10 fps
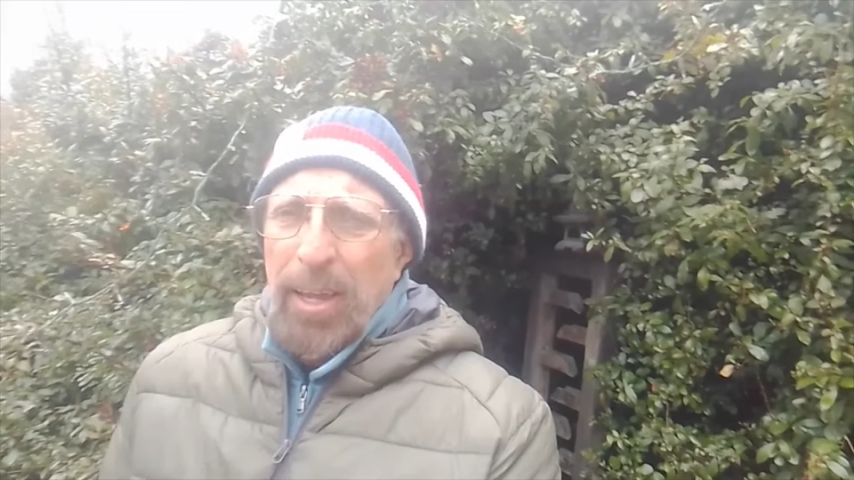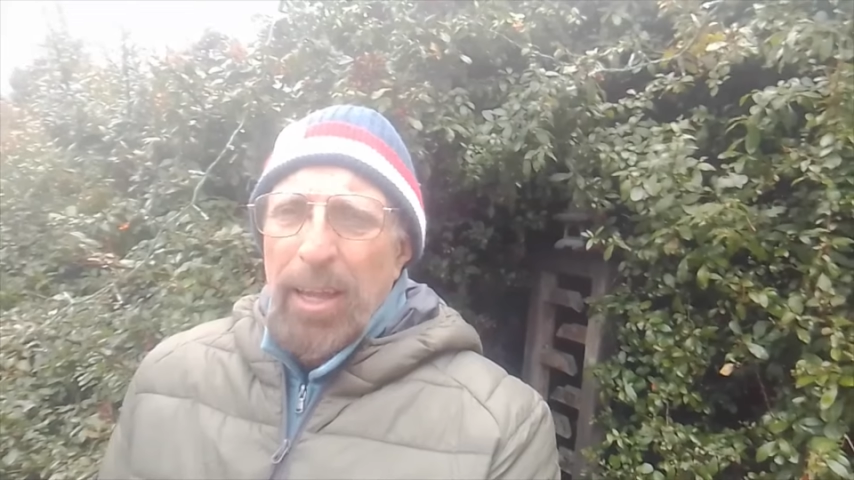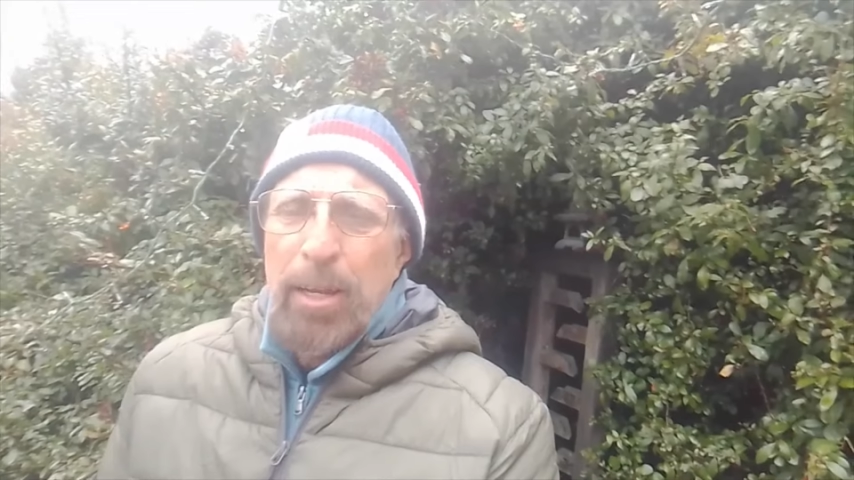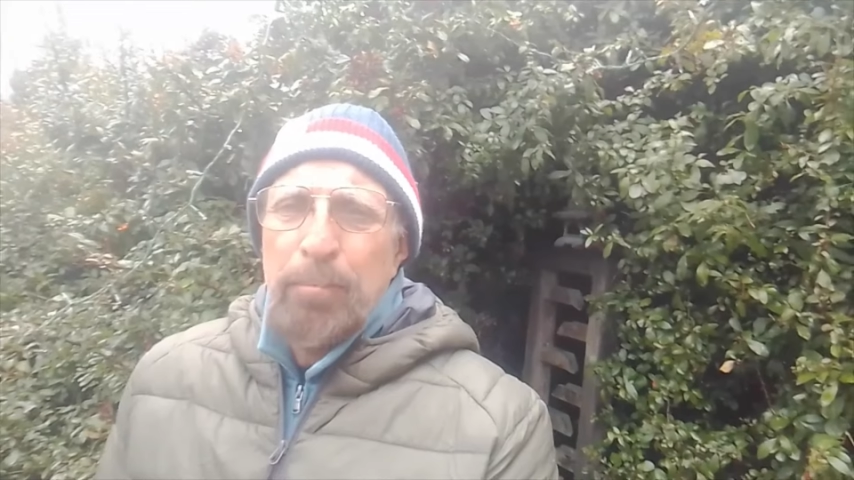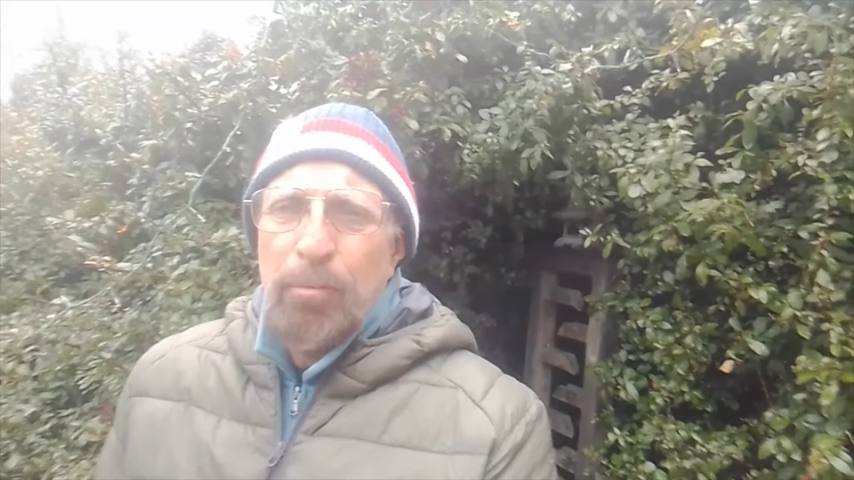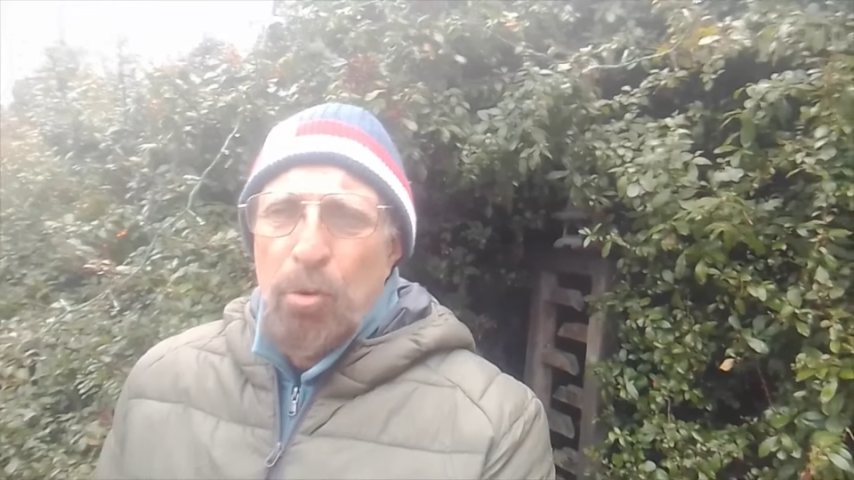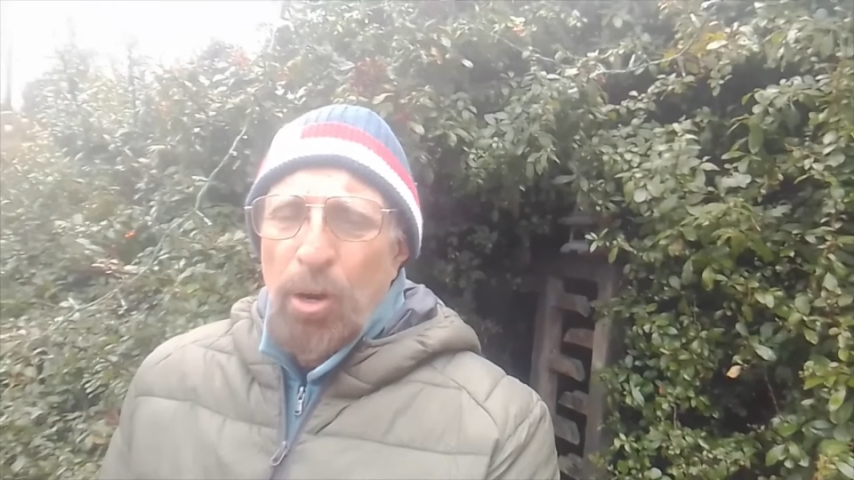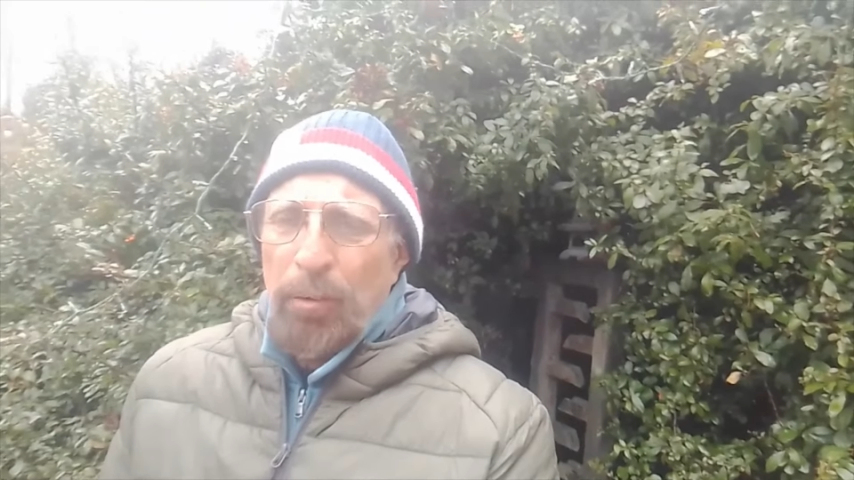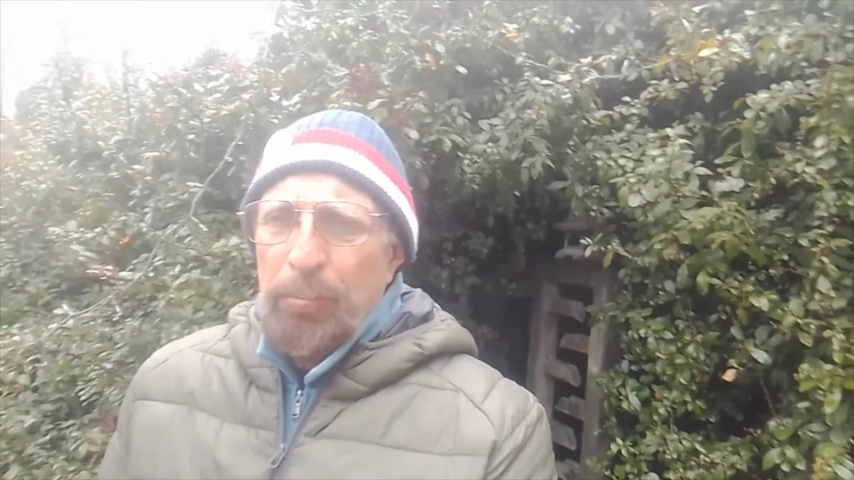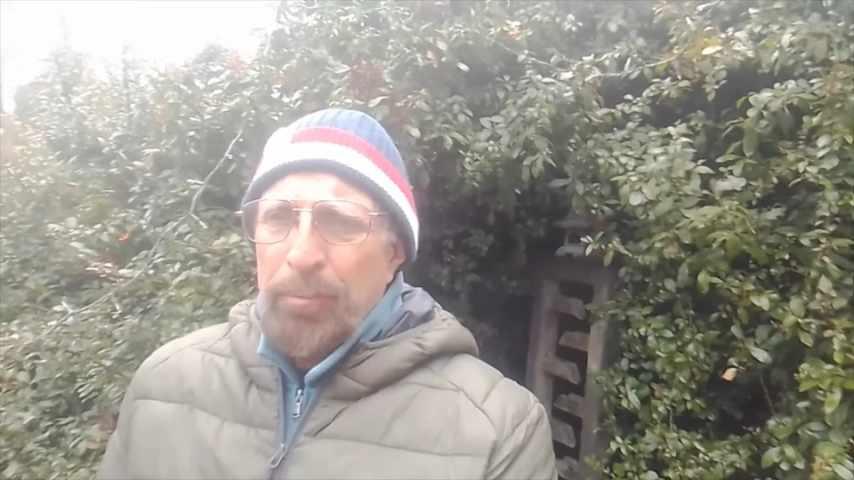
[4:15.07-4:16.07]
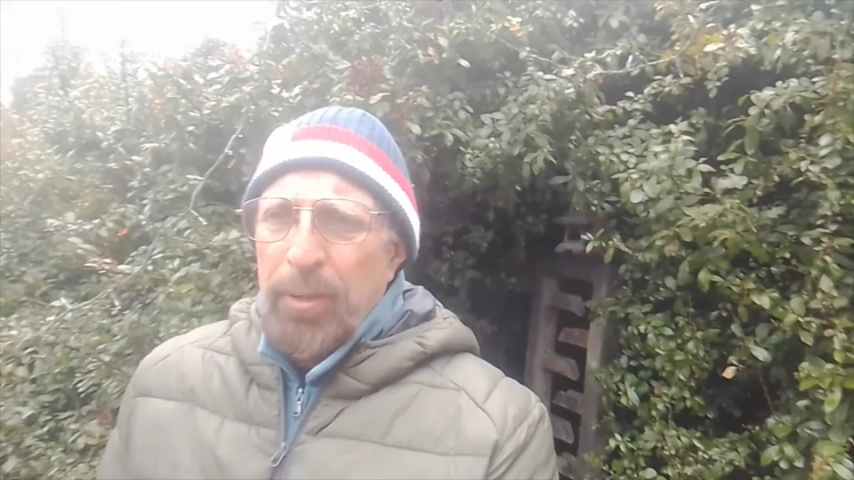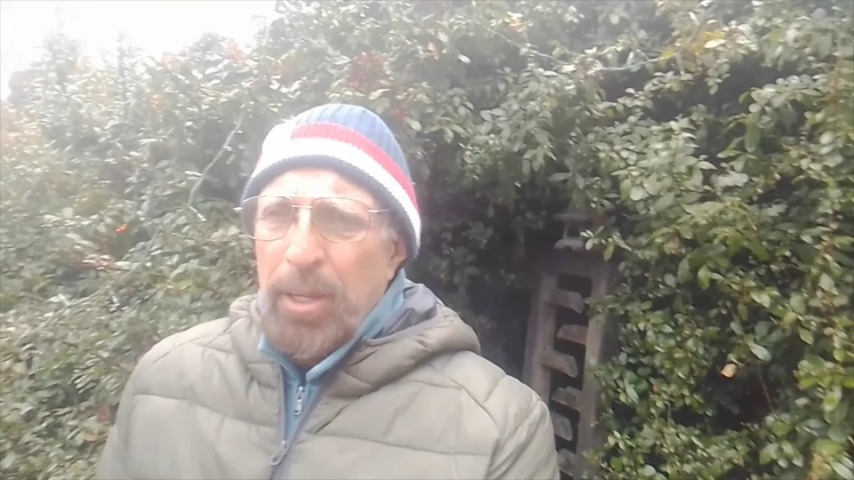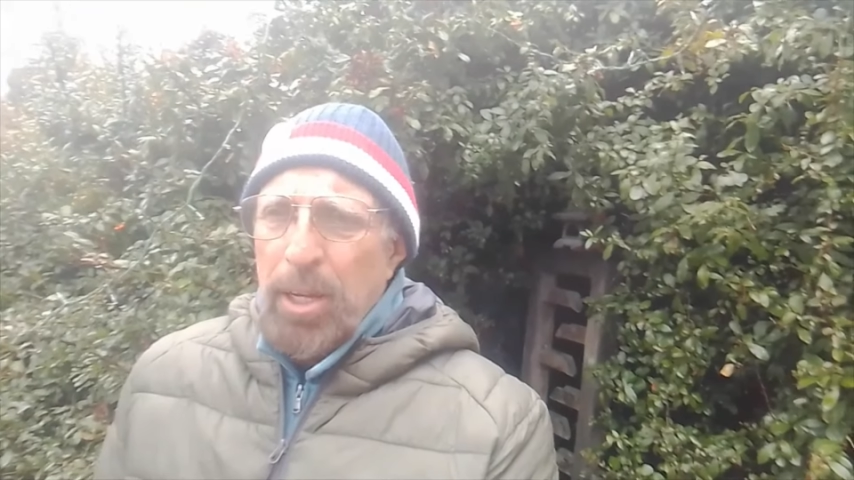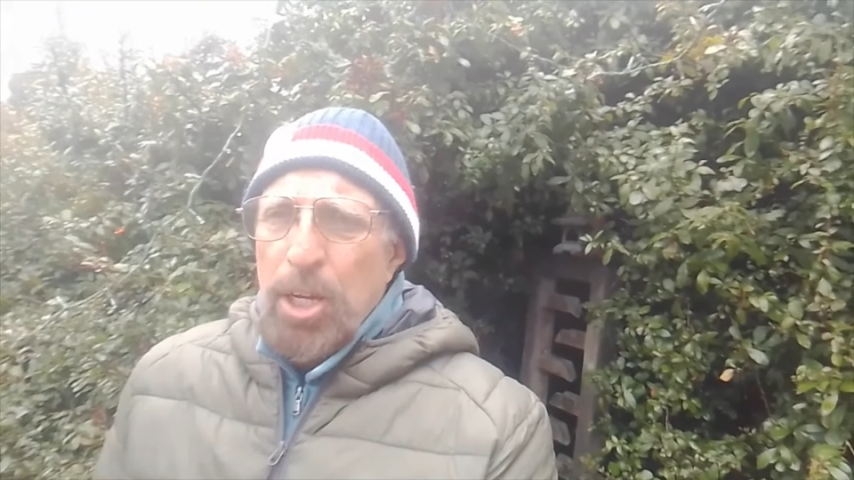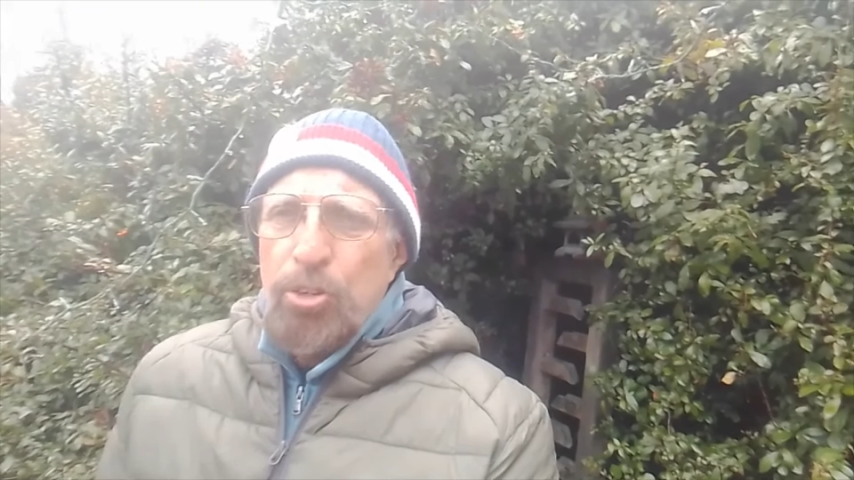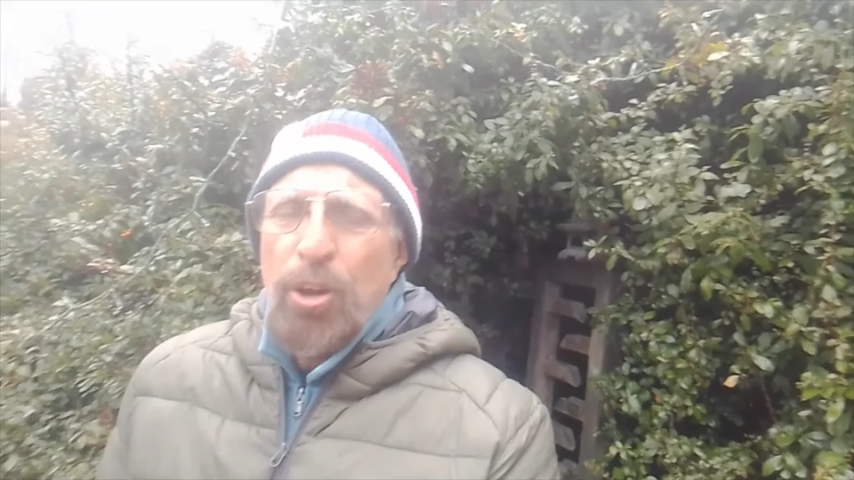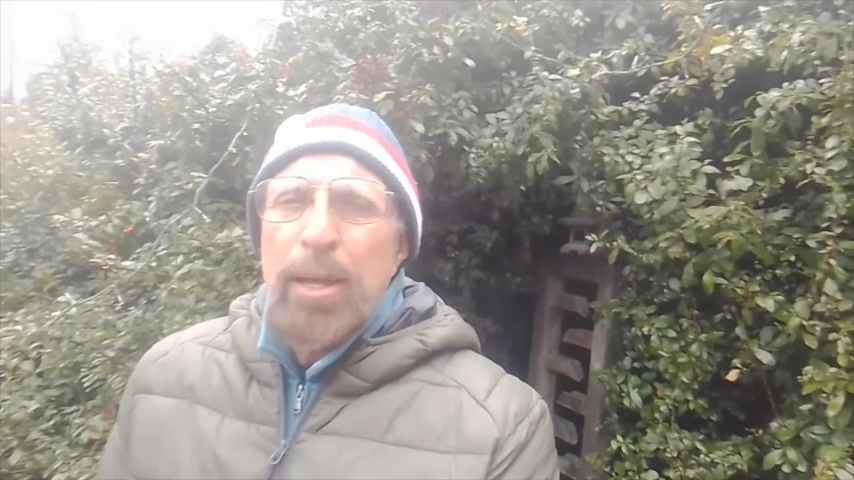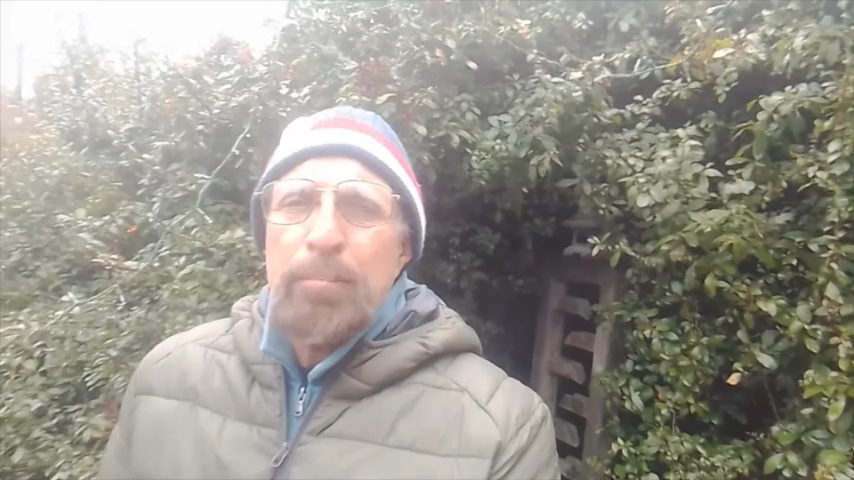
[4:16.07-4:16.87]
And number four, try